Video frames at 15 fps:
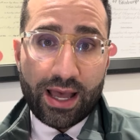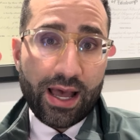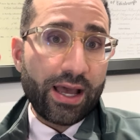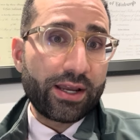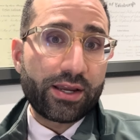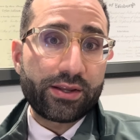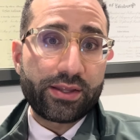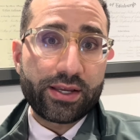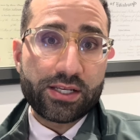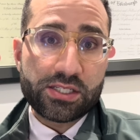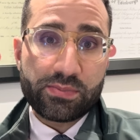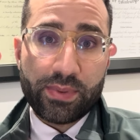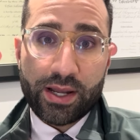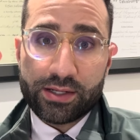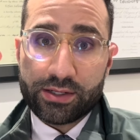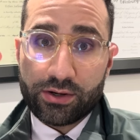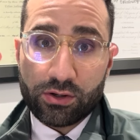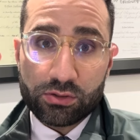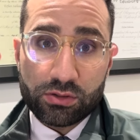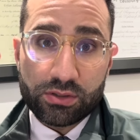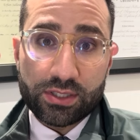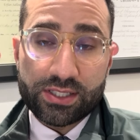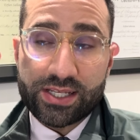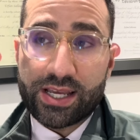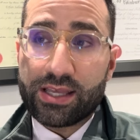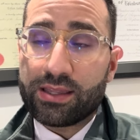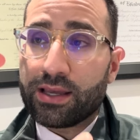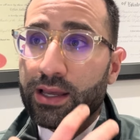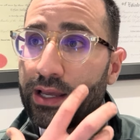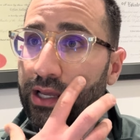anchor the expander onto the
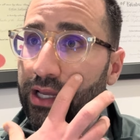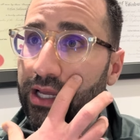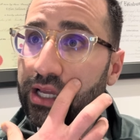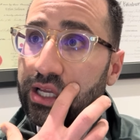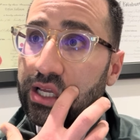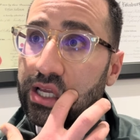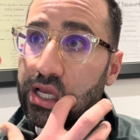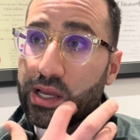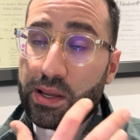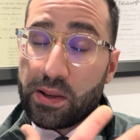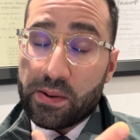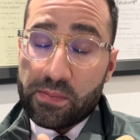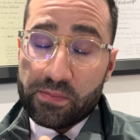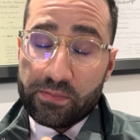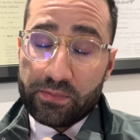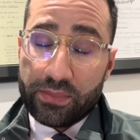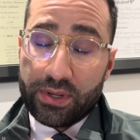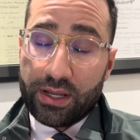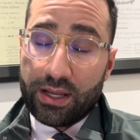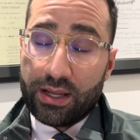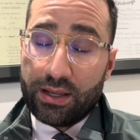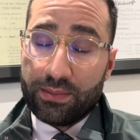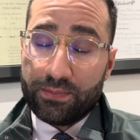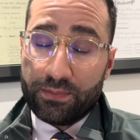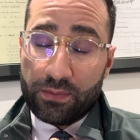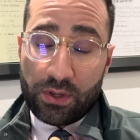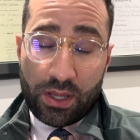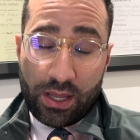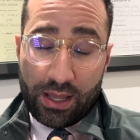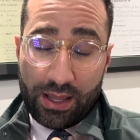teeth. And
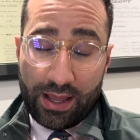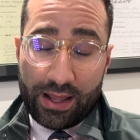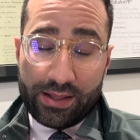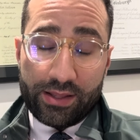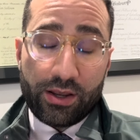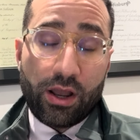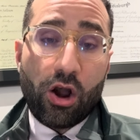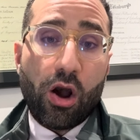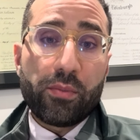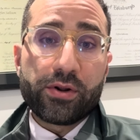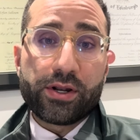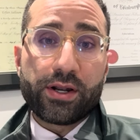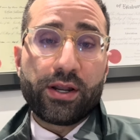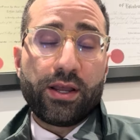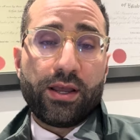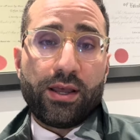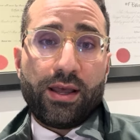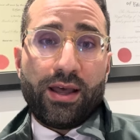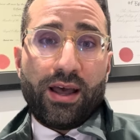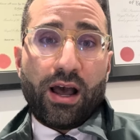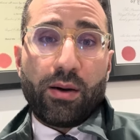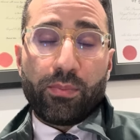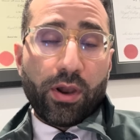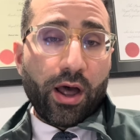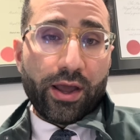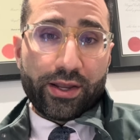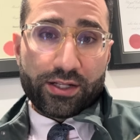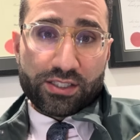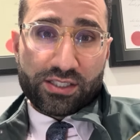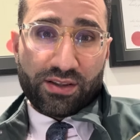the common
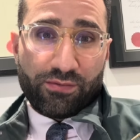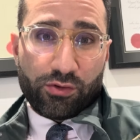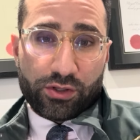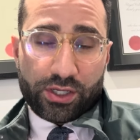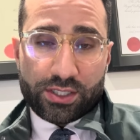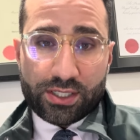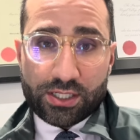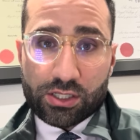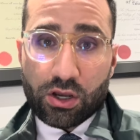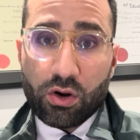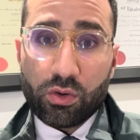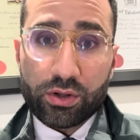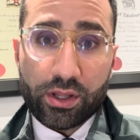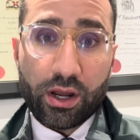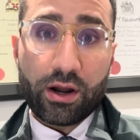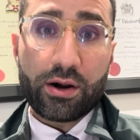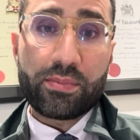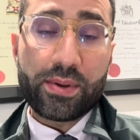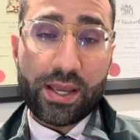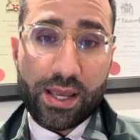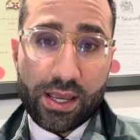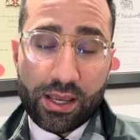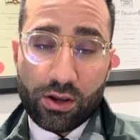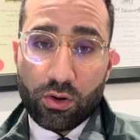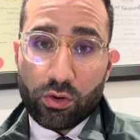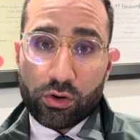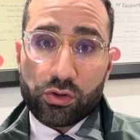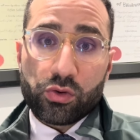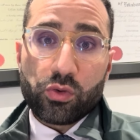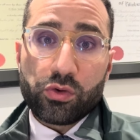appliance for this is called RPE,
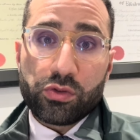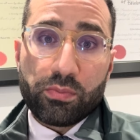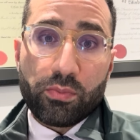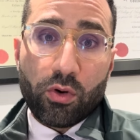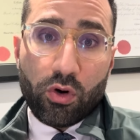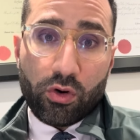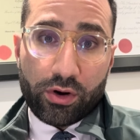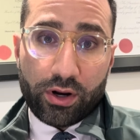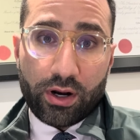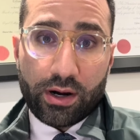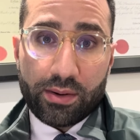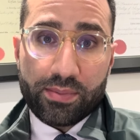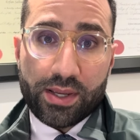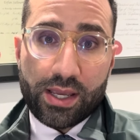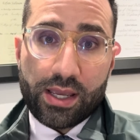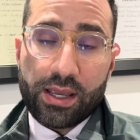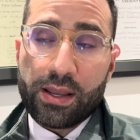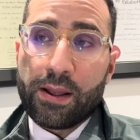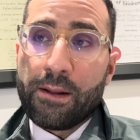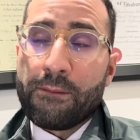or tooth-borne RPE.